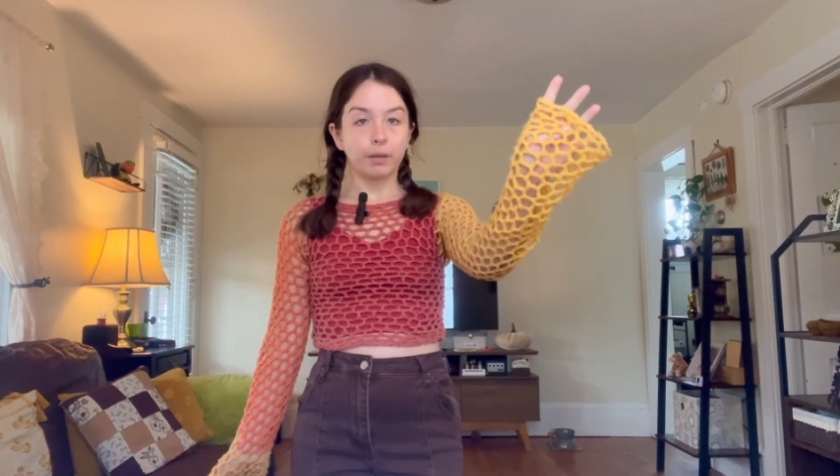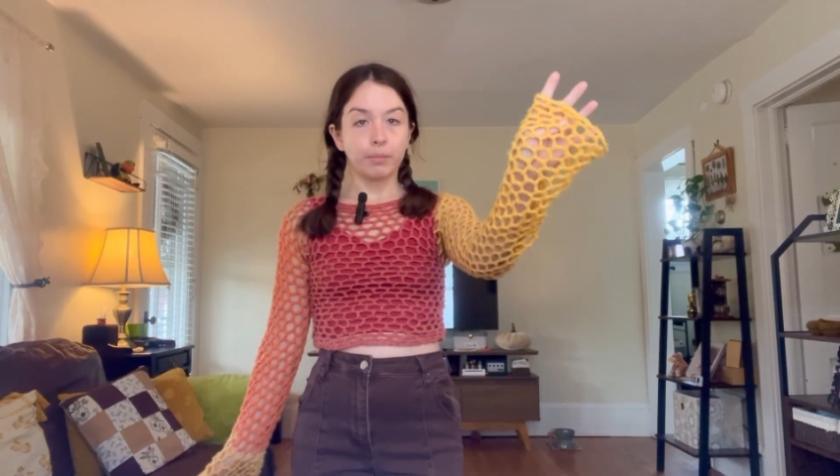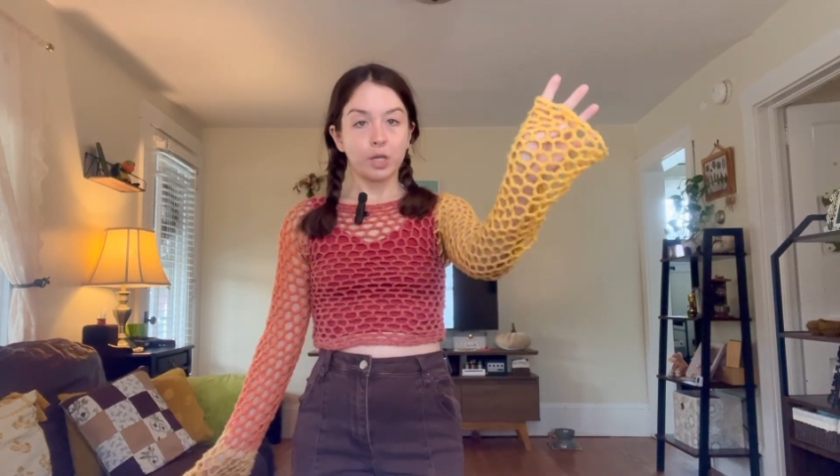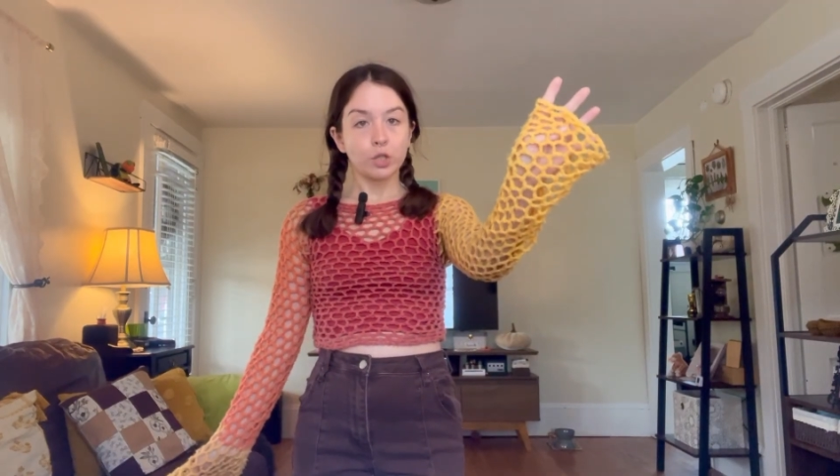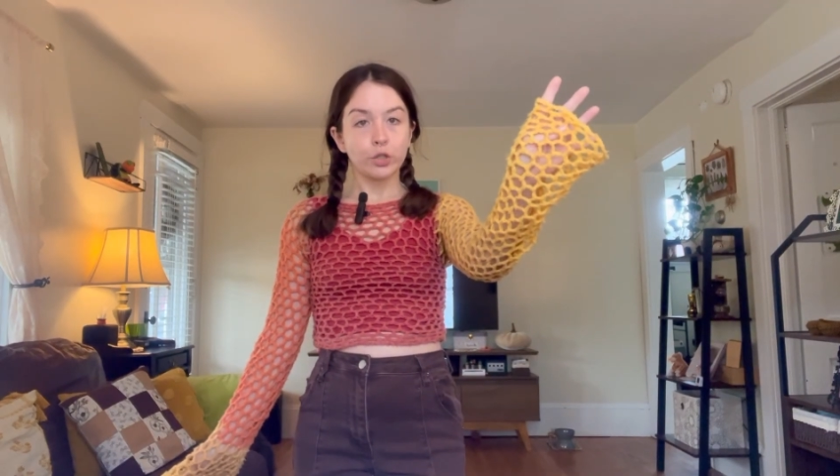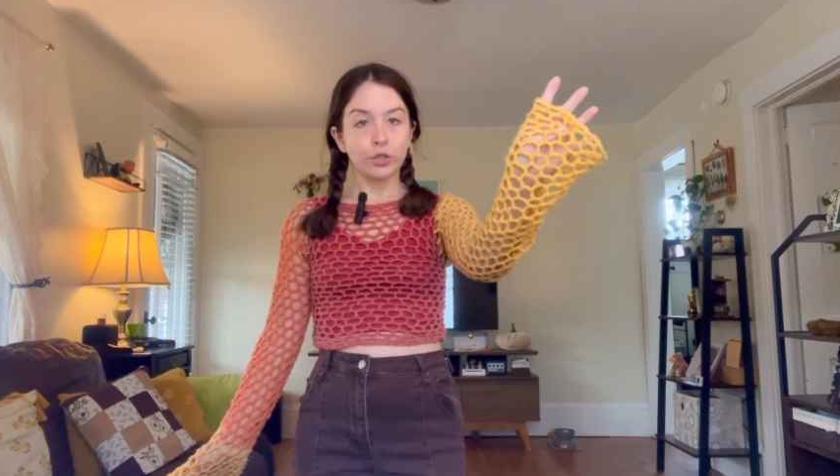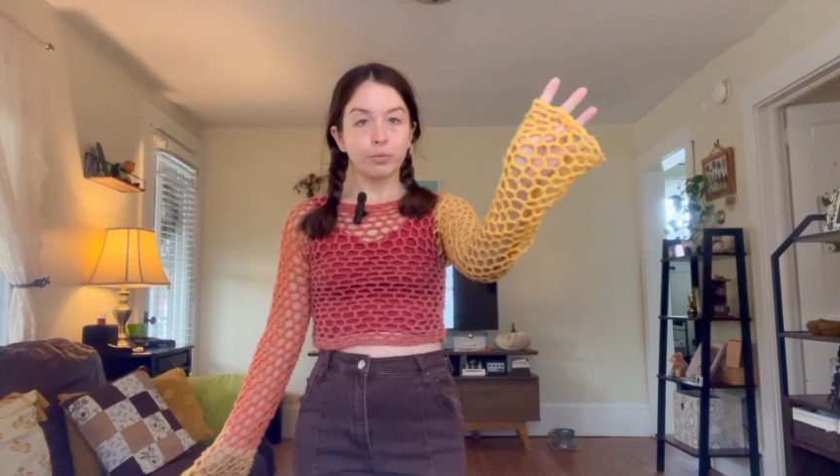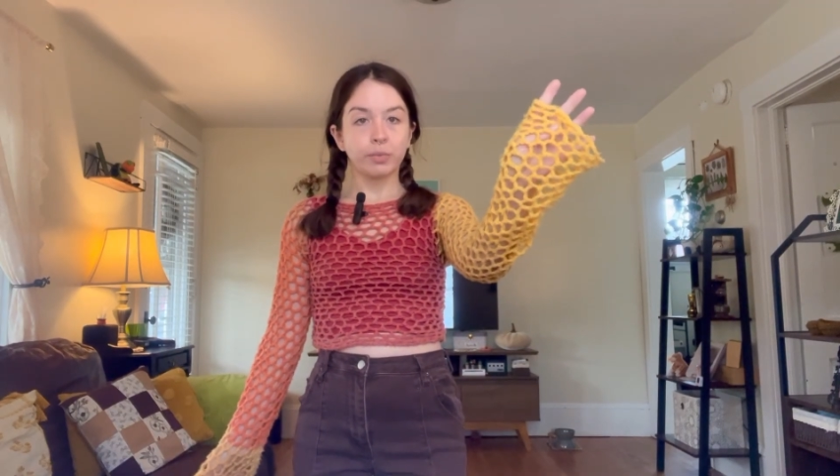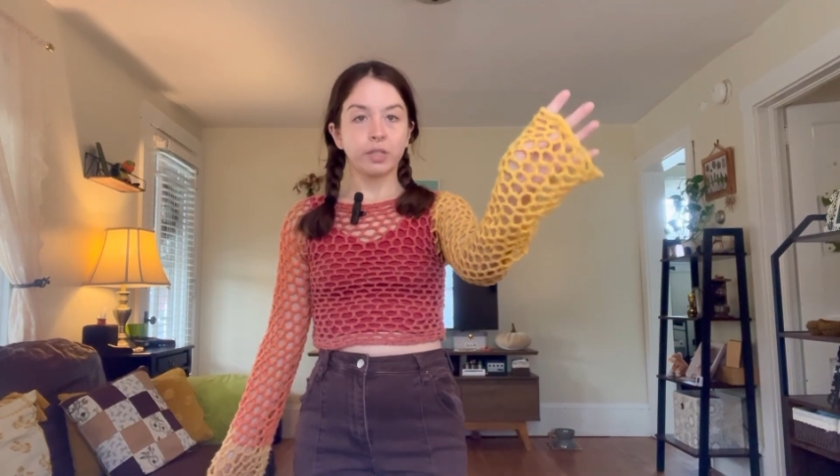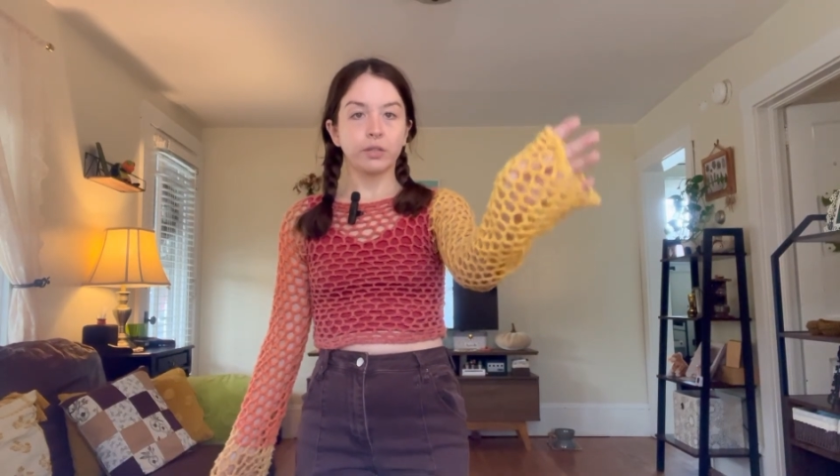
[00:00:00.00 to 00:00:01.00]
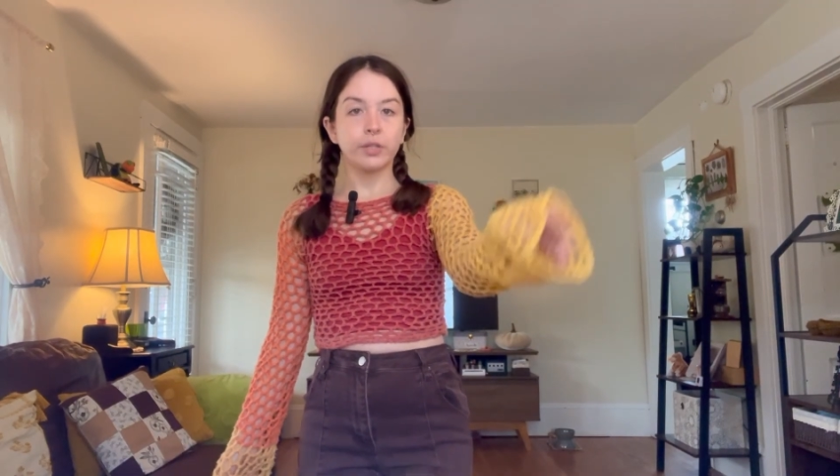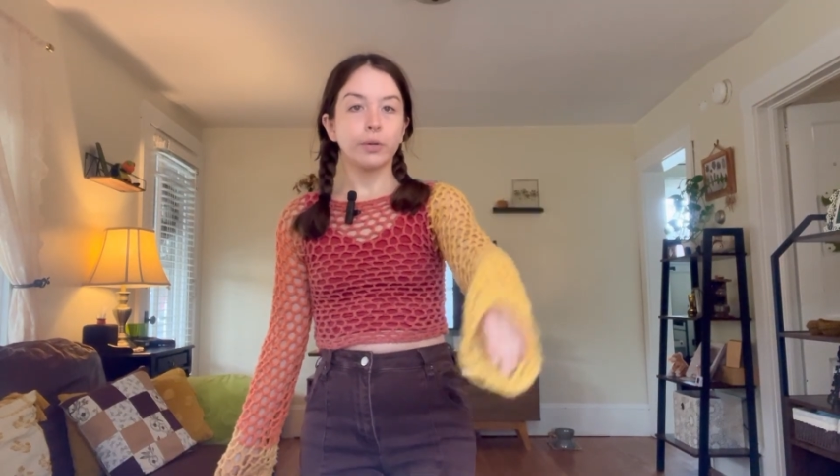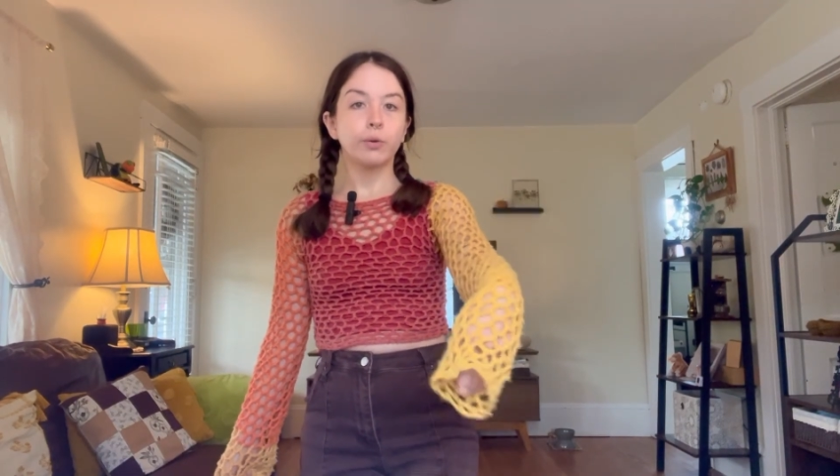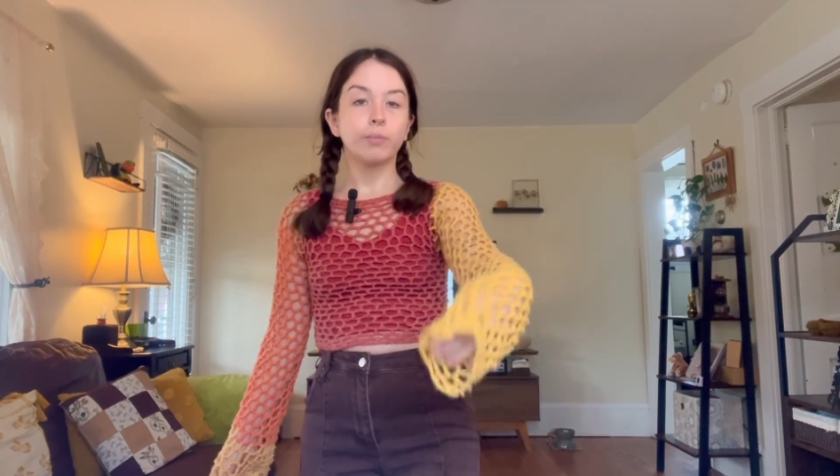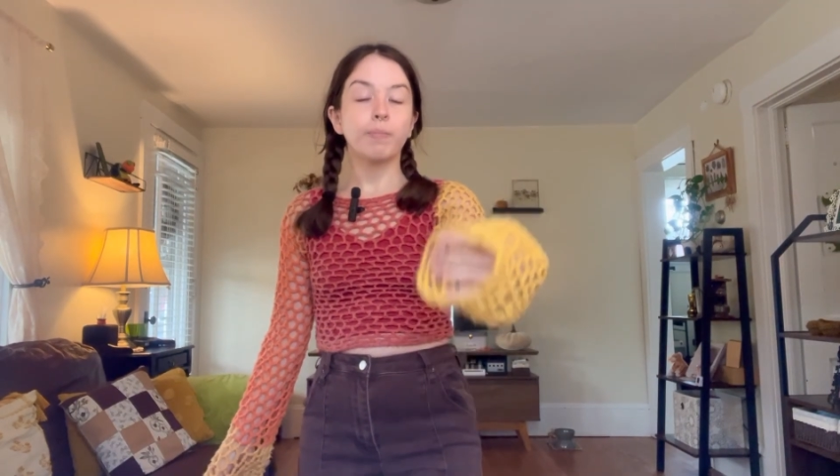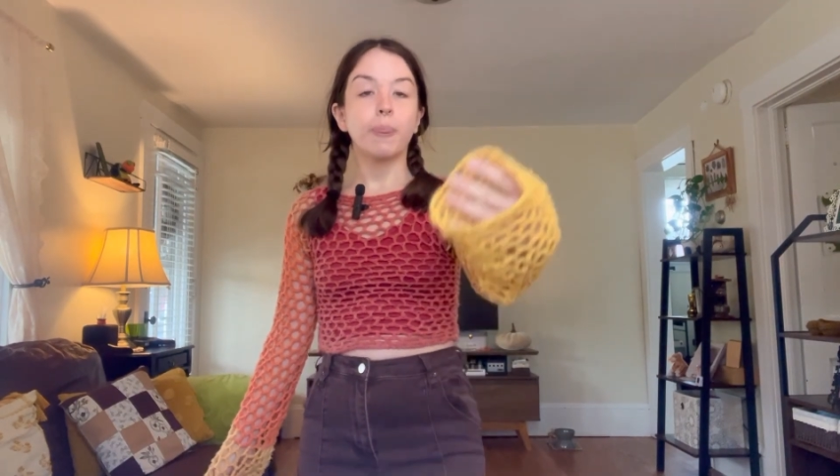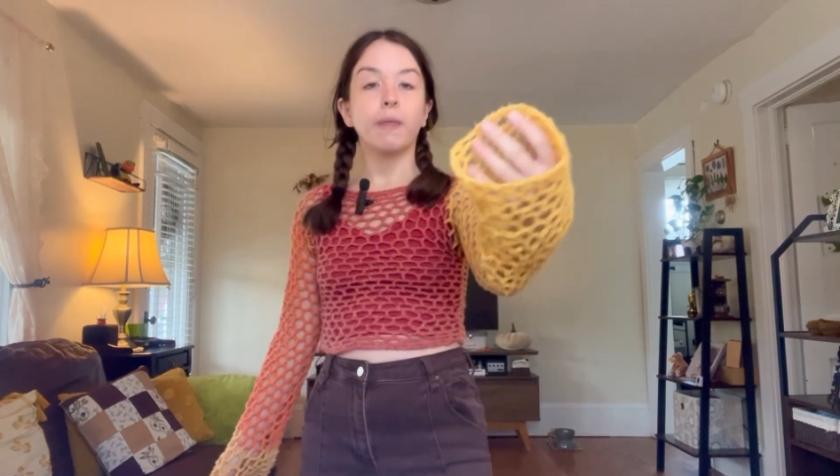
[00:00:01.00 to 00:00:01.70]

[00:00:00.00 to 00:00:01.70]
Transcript: mesh material.